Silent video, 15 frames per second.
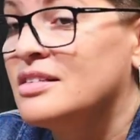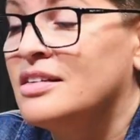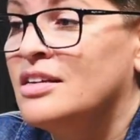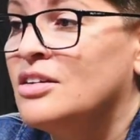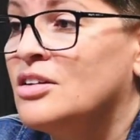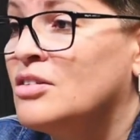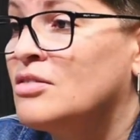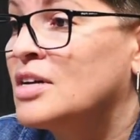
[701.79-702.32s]
Though.
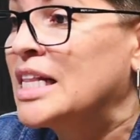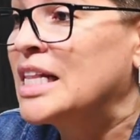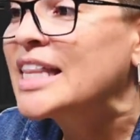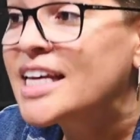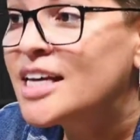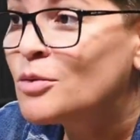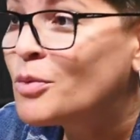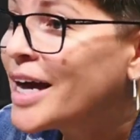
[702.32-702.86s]
You know,
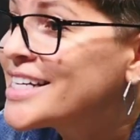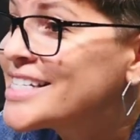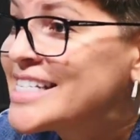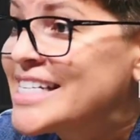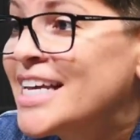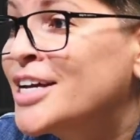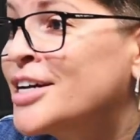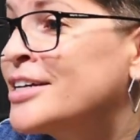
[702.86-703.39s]
clean white
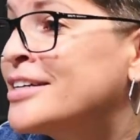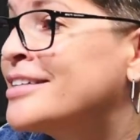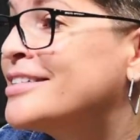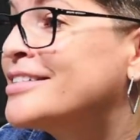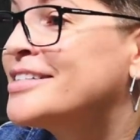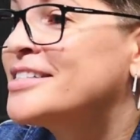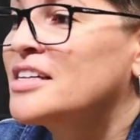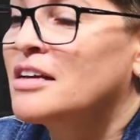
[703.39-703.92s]

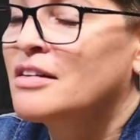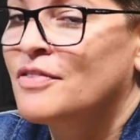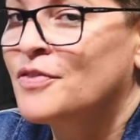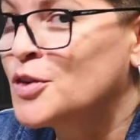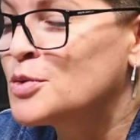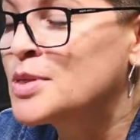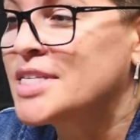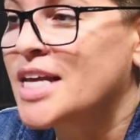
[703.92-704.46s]
sneakers, yeah.
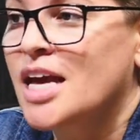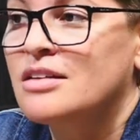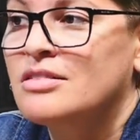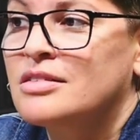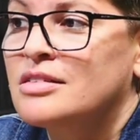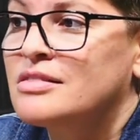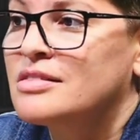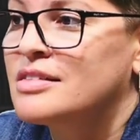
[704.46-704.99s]
a few
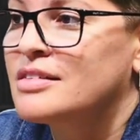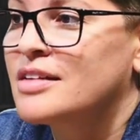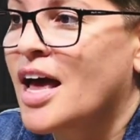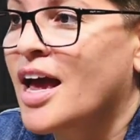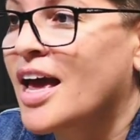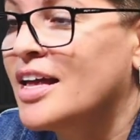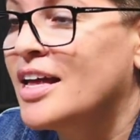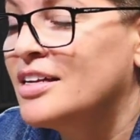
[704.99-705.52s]
sandals.
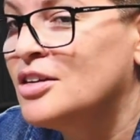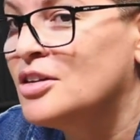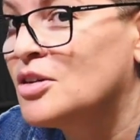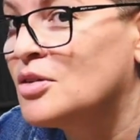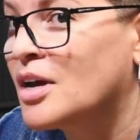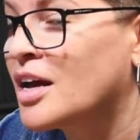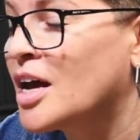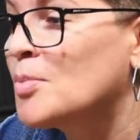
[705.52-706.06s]
I got you
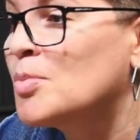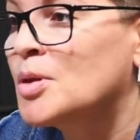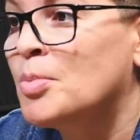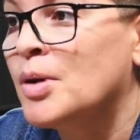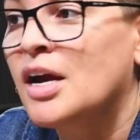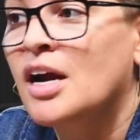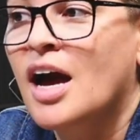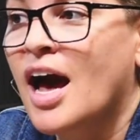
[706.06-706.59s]
know a couple of
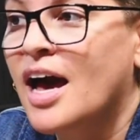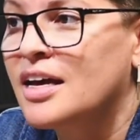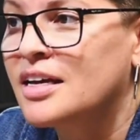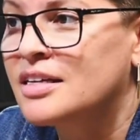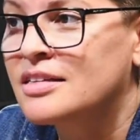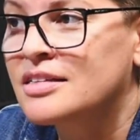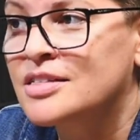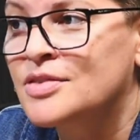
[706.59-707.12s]
pair of hot
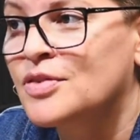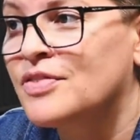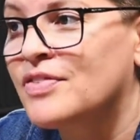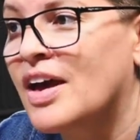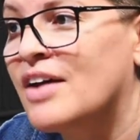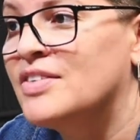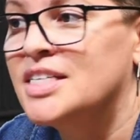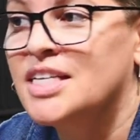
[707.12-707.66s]
heels for
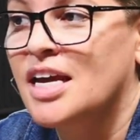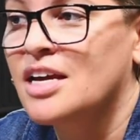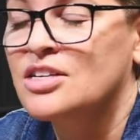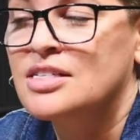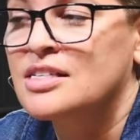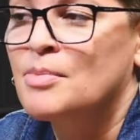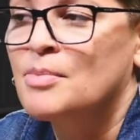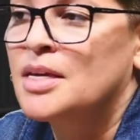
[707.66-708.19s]
if I have a date mm-hmm.
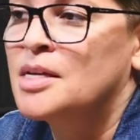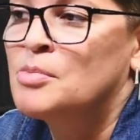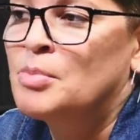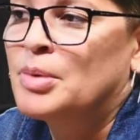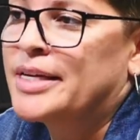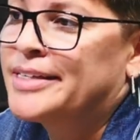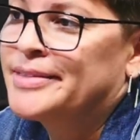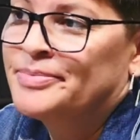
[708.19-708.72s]
or something.
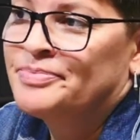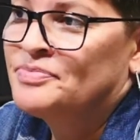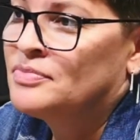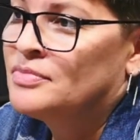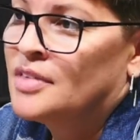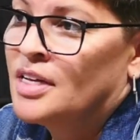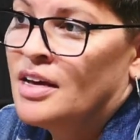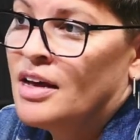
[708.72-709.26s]
But
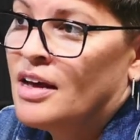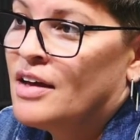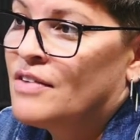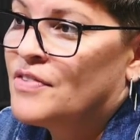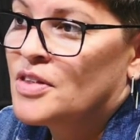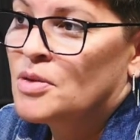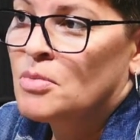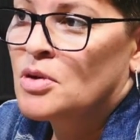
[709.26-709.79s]
that's
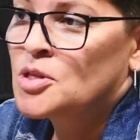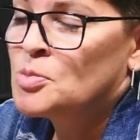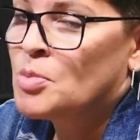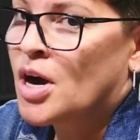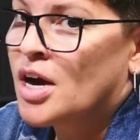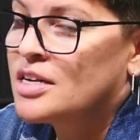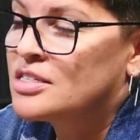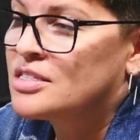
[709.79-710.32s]
for the most
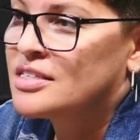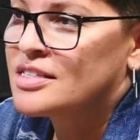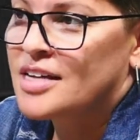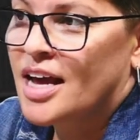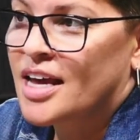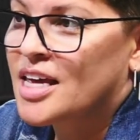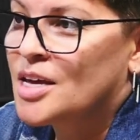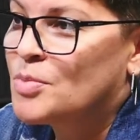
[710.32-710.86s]
part, it's just
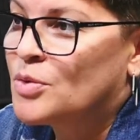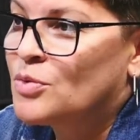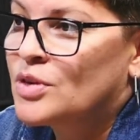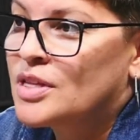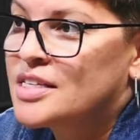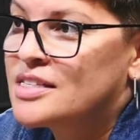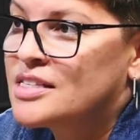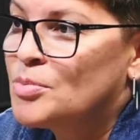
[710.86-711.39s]
I keep it
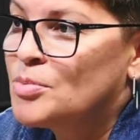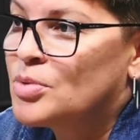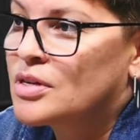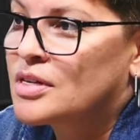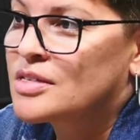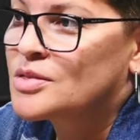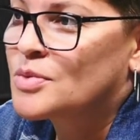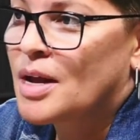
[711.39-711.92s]
really simple
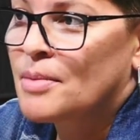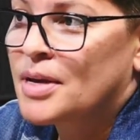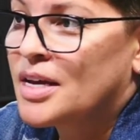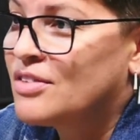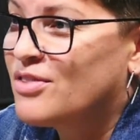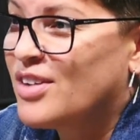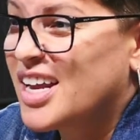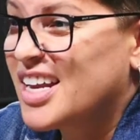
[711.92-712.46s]
because when I'm
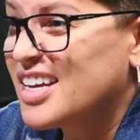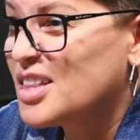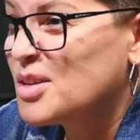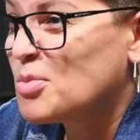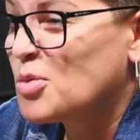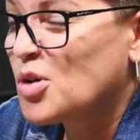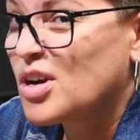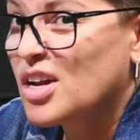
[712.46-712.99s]
getting ready in
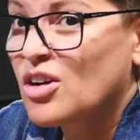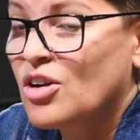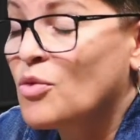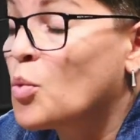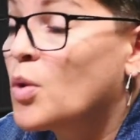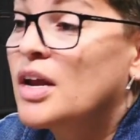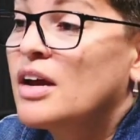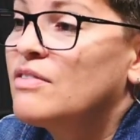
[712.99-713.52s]
the morning or
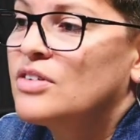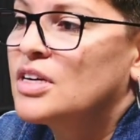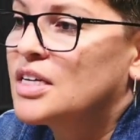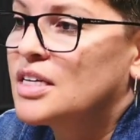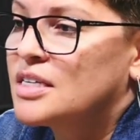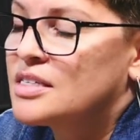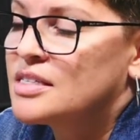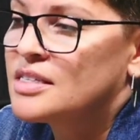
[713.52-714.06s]
whatever it mm-hmm.